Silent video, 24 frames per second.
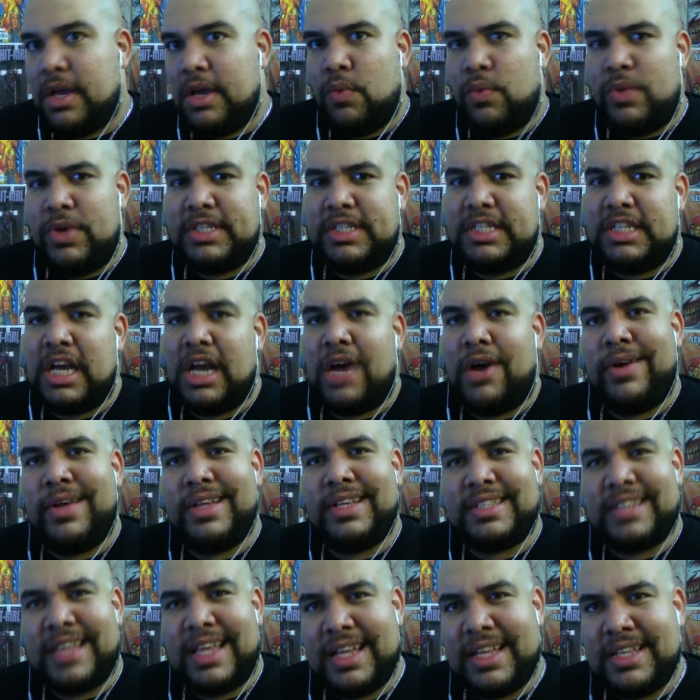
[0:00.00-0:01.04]
We see how
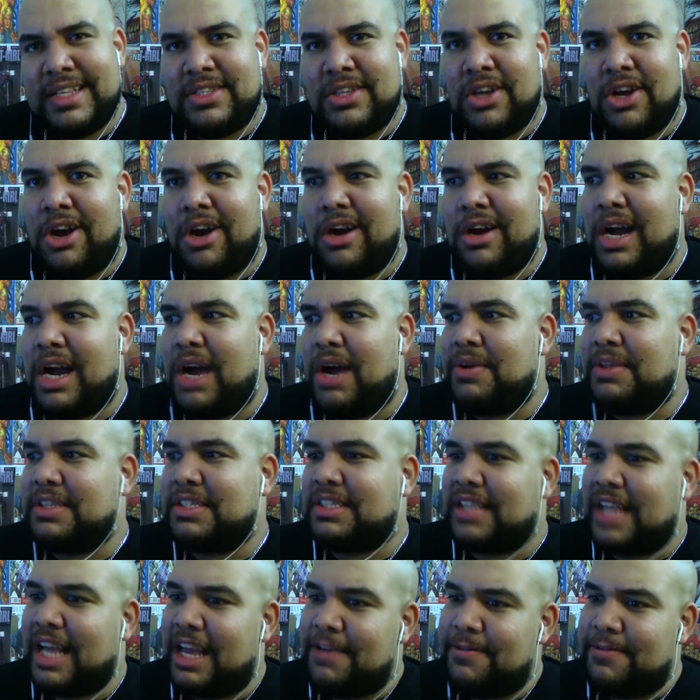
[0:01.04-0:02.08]
his kids are, how
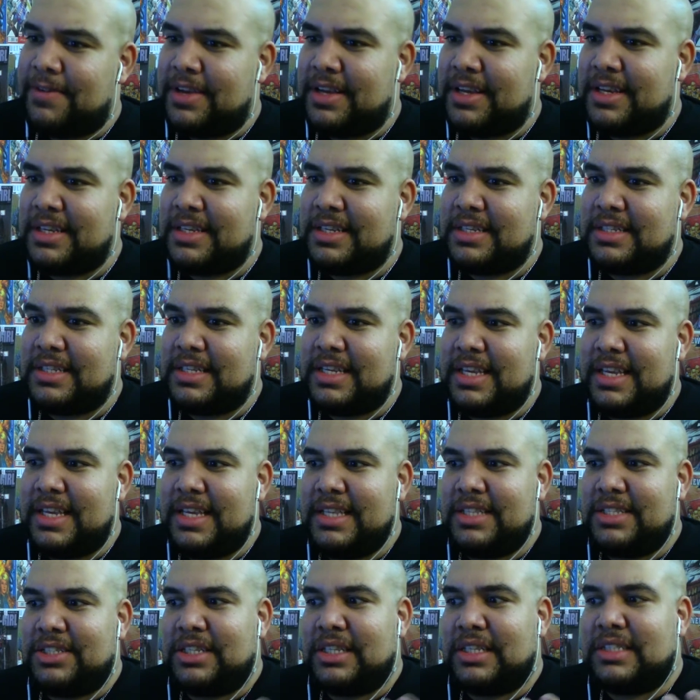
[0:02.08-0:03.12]
his life is.
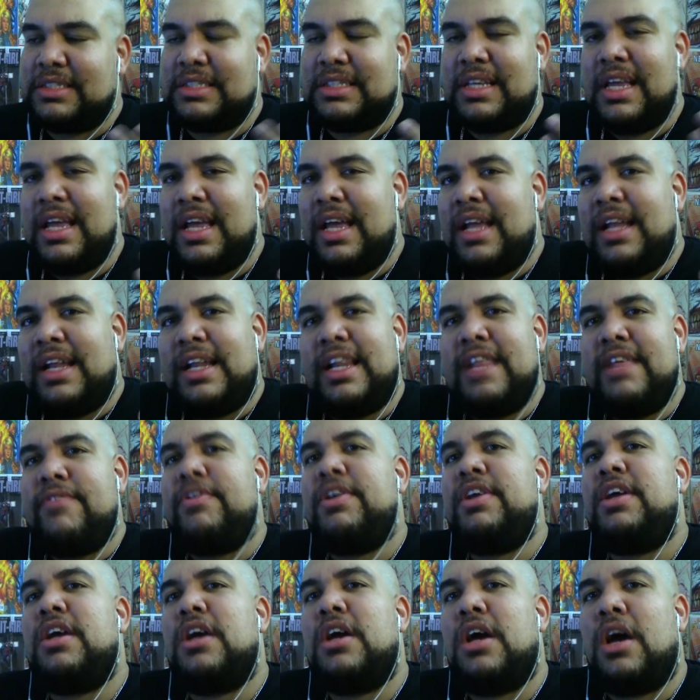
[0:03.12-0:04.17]
He's just
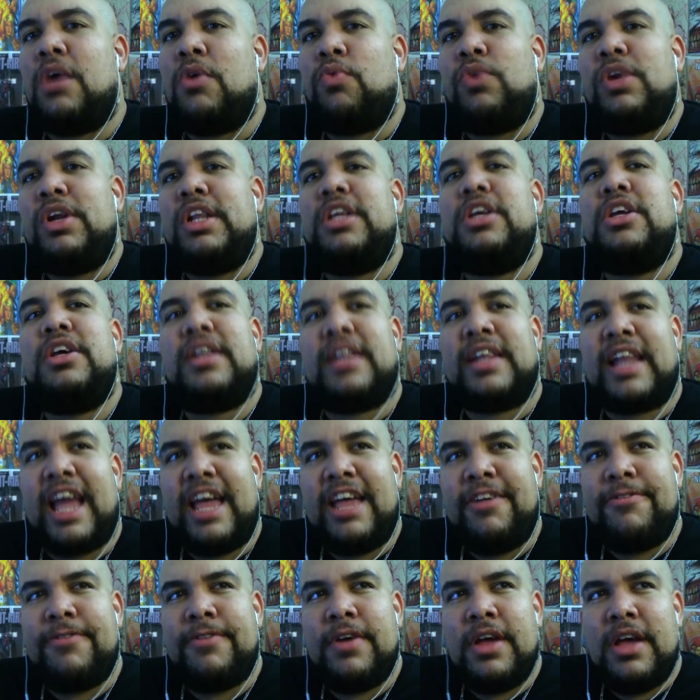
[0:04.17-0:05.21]
living a really good
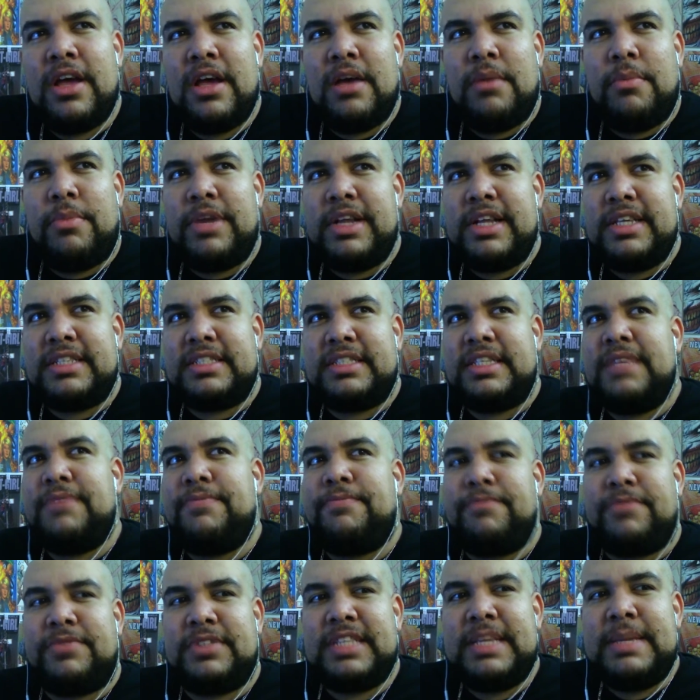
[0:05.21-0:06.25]
life, but he
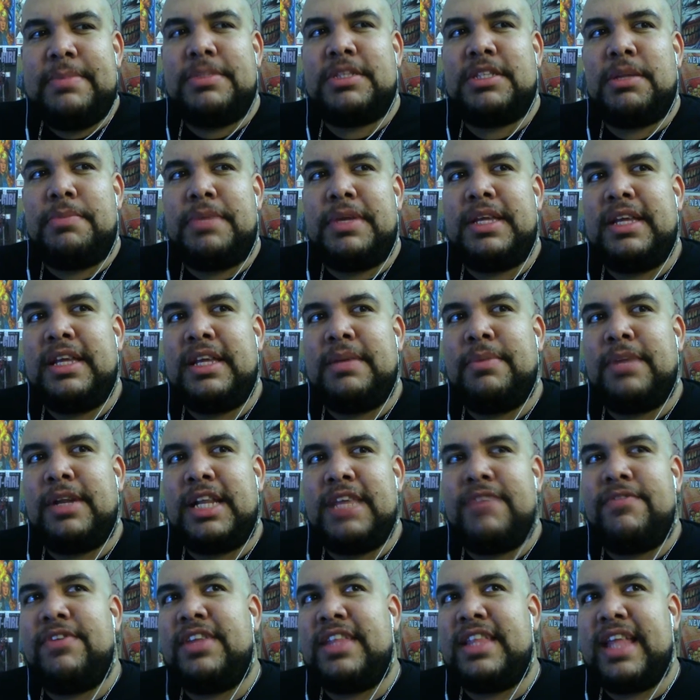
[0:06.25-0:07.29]
seems to be
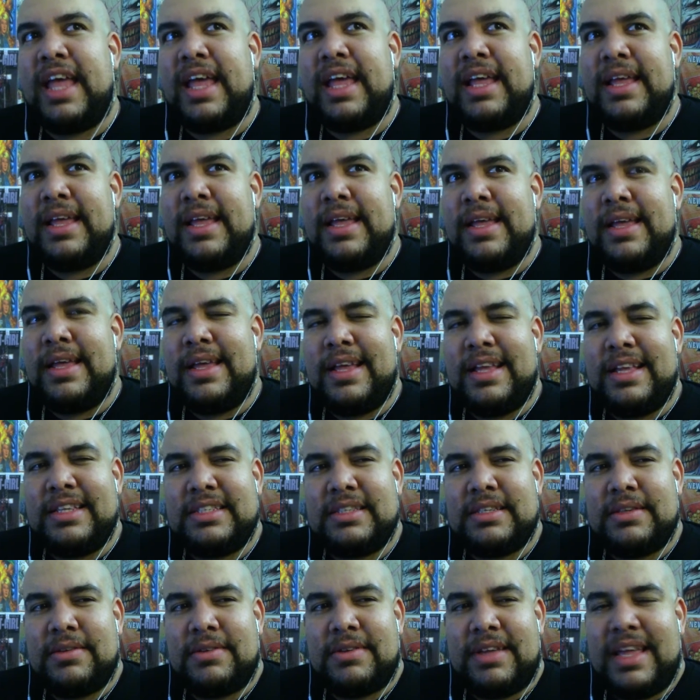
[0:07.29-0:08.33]
believing that
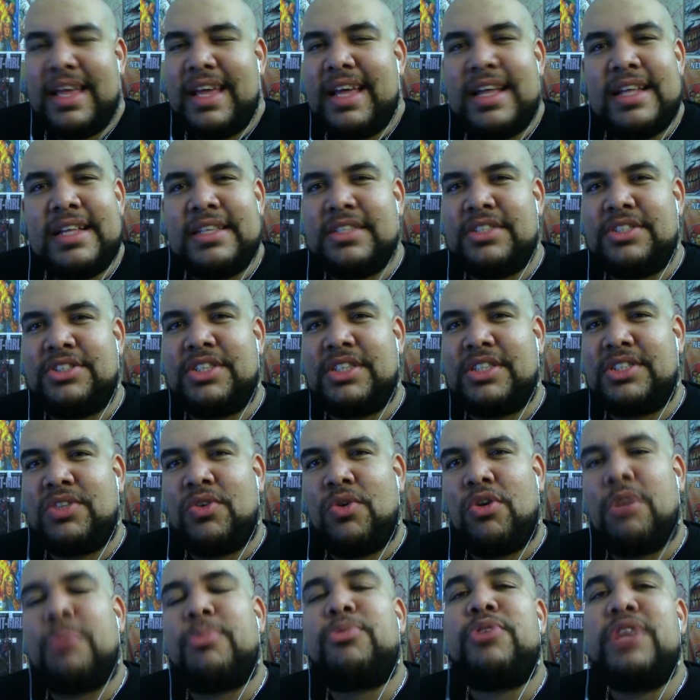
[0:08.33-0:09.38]
his kids just
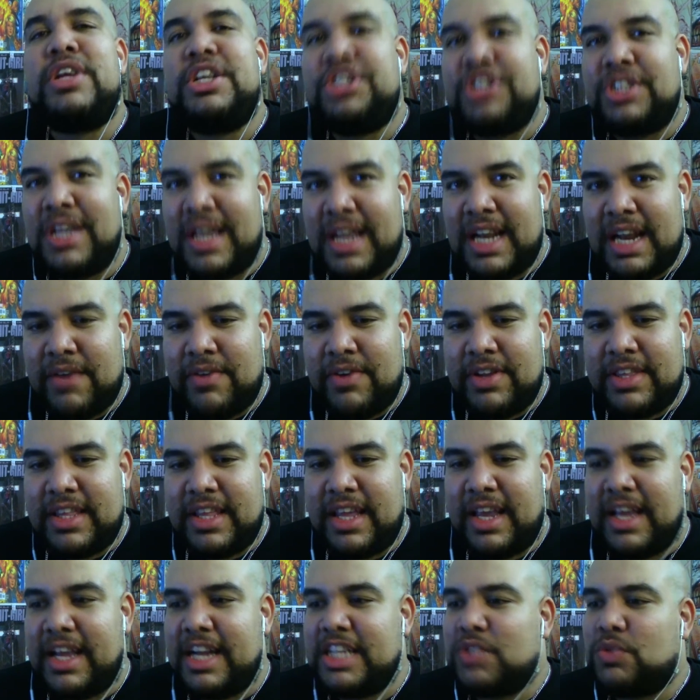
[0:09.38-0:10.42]
don't appreciate
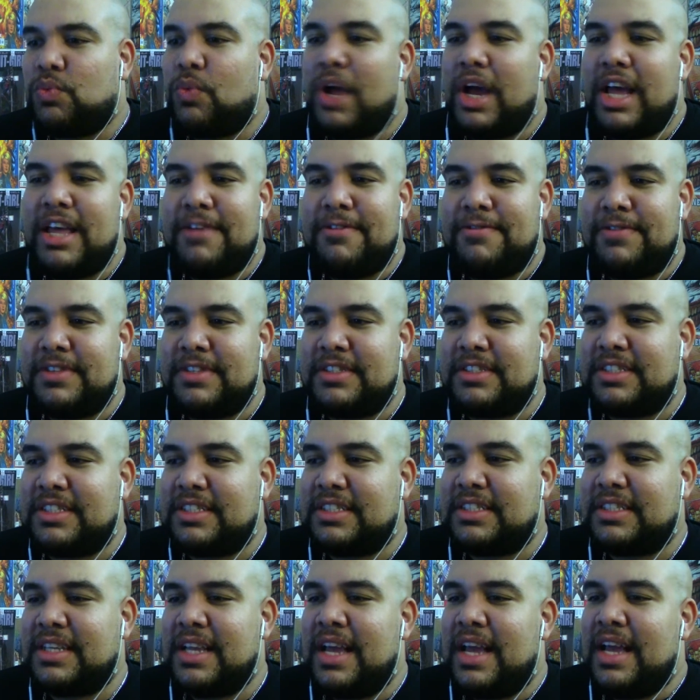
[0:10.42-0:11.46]
everything, and his wife is
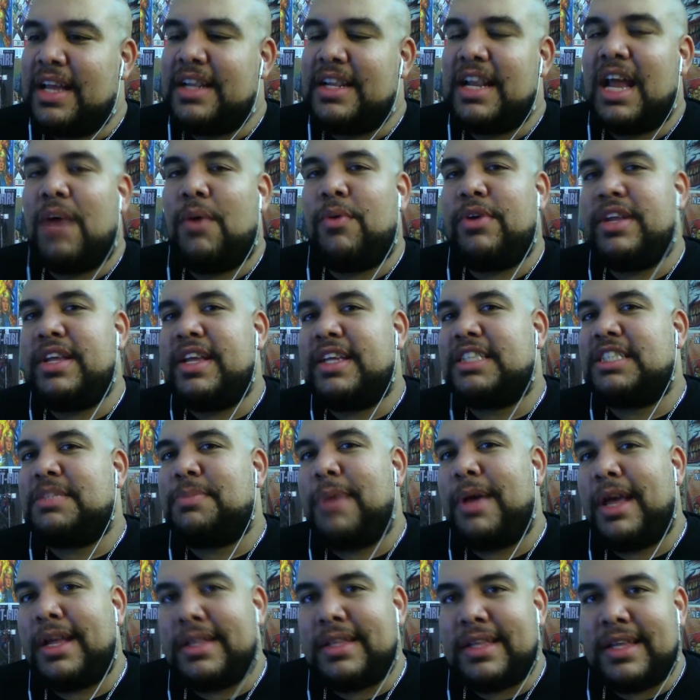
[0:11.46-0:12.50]
just not what he
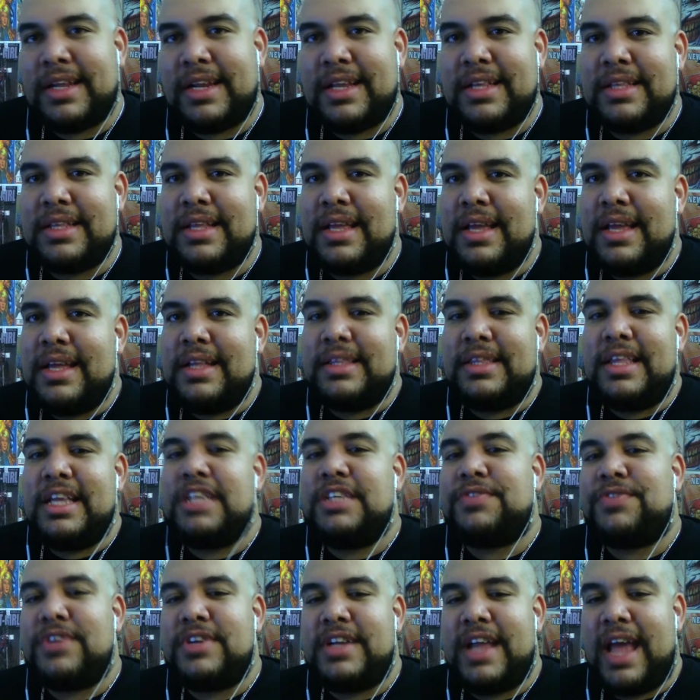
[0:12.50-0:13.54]
expected, and things
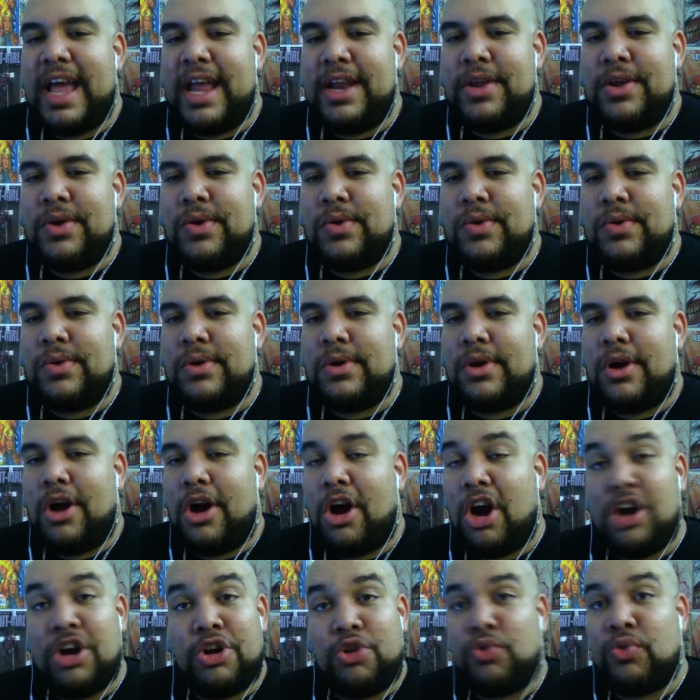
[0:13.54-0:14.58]
for Daniel
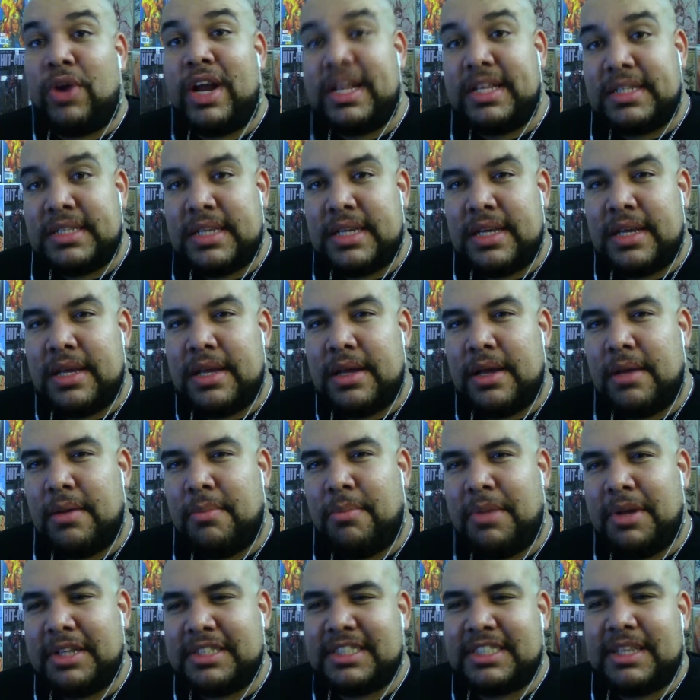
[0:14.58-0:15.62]
are great,
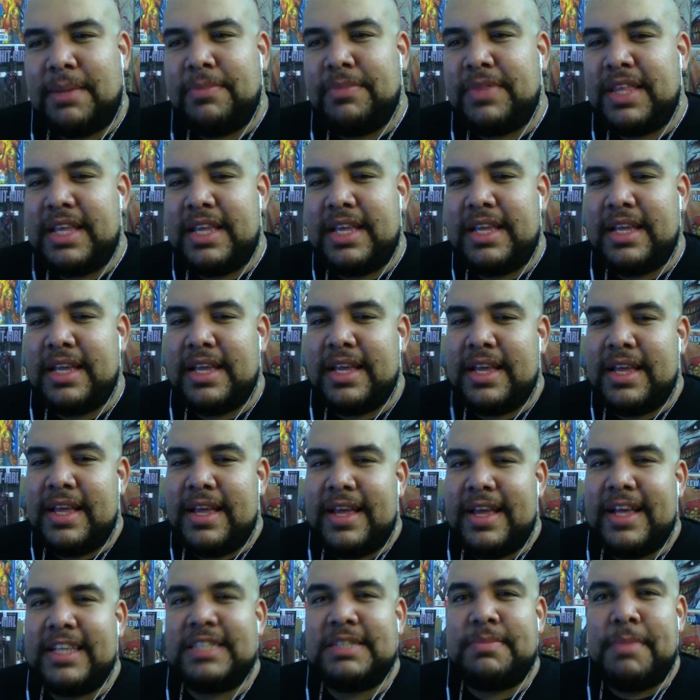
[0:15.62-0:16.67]
but something
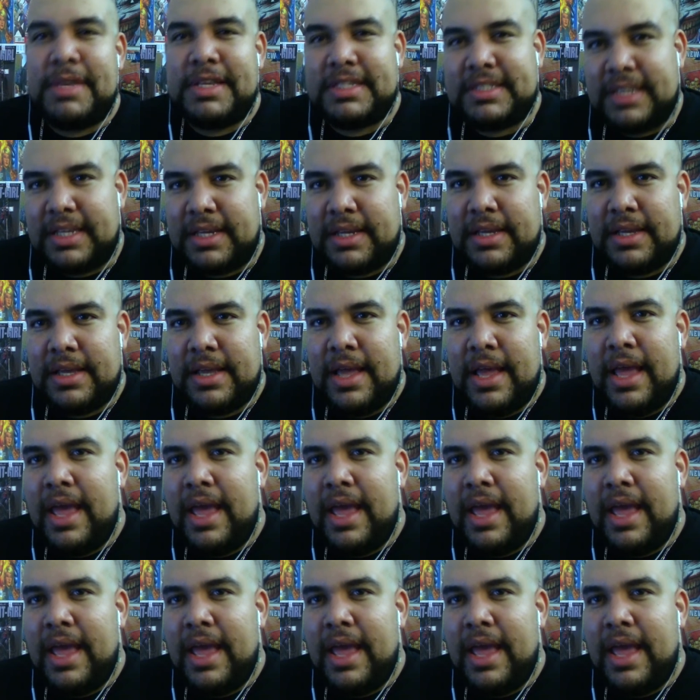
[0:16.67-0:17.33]
is missing.